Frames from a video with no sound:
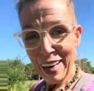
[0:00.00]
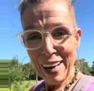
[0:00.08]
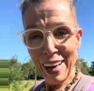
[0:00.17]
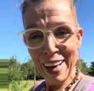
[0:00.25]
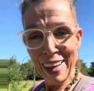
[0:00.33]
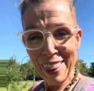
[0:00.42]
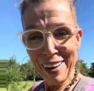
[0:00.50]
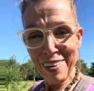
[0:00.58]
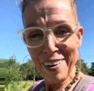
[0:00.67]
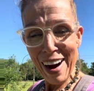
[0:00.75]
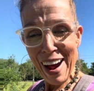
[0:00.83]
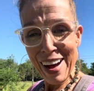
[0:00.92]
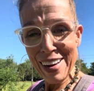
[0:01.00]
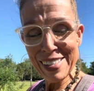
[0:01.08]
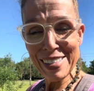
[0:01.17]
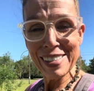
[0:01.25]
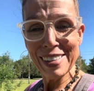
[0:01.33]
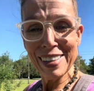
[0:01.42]
in the
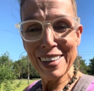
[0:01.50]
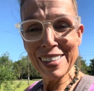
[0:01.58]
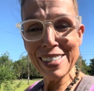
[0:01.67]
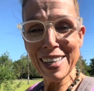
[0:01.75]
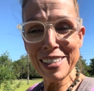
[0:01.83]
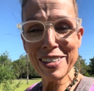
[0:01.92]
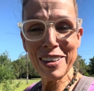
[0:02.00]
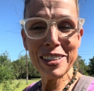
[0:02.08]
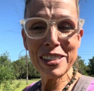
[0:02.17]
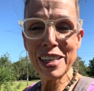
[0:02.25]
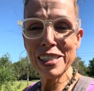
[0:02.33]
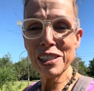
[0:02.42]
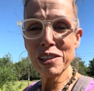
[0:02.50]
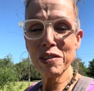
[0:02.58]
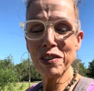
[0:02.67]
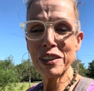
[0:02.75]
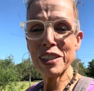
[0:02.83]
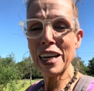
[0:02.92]
grass and set your intentions
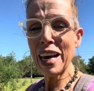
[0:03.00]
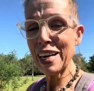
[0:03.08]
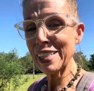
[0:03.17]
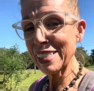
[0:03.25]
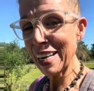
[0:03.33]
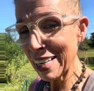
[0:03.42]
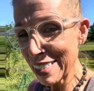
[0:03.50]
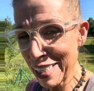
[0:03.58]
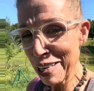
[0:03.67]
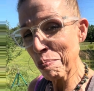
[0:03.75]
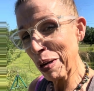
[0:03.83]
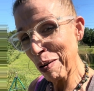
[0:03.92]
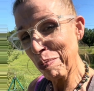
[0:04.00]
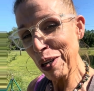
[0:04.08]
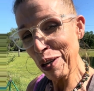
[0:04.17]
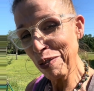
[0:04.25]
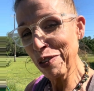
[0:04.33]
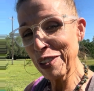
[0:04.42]
for today and say, it's going to be a
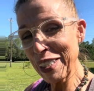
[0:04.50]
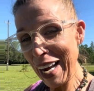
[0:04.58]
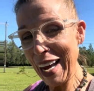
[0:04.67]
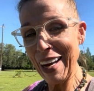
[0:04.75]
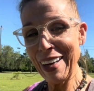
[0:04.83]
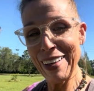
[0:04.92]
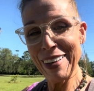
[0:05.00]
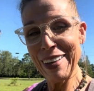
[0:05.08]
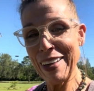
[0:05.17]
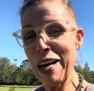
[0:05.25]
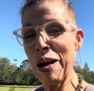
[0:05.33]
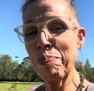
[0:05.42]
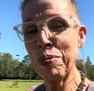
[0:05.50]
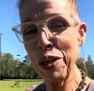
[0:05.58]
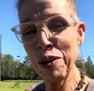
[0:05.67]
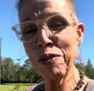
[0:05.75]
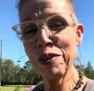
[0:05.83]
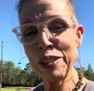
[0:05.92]
beautiful day, and
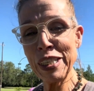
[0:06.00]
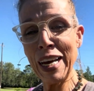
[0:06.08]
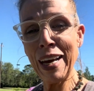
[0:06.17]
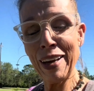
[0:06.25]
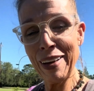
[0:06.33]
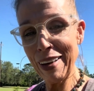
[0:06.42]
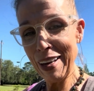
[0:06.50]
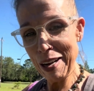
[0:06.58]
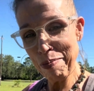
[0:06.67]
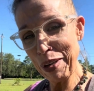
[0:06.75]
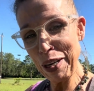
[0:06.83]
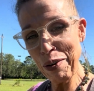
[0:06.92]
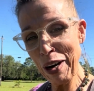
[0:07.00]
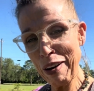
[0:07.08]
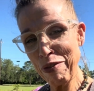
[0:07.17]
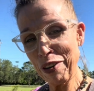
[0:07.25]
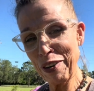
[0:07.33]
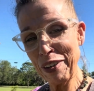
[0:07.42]
be
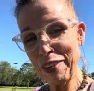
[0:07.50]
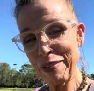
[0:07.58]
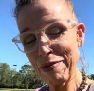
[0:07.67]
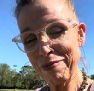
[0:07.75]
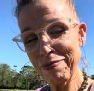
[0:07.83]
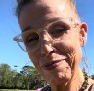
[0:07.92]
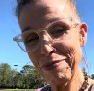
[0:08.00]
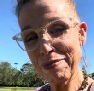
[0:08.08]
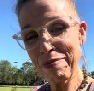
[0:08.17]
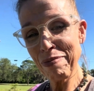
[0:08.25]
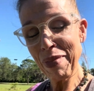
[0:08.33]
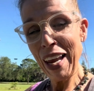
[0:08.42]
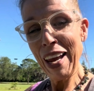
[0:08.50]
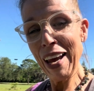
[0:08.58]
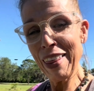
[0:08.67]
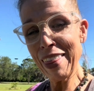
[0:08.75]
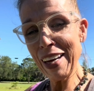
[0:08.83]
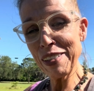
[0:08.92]
grateful.
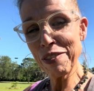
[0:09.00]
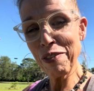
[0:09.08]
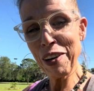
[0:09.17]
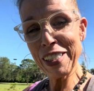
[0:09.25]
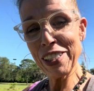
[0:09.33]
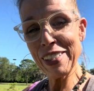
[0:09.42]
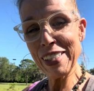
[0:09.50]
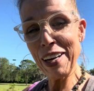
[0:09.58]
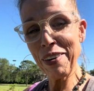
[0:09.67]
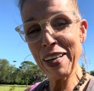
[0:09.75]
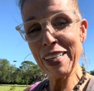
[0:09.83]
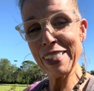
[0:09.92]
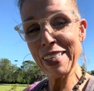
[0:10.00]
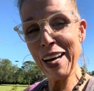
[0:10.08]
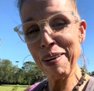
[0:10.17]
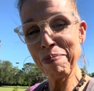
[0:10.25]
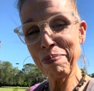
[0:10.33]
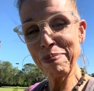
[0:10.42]
And thanks for watching Sacred
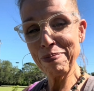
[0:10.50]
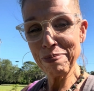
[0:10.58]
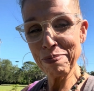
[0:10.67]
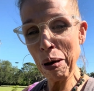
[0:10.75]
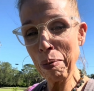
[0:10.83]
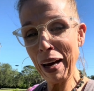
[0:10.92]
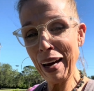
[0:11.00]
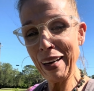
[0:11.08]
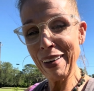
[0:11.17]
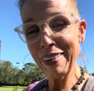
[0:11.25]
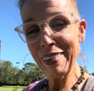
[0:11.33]
Enzyme. Bye-bye.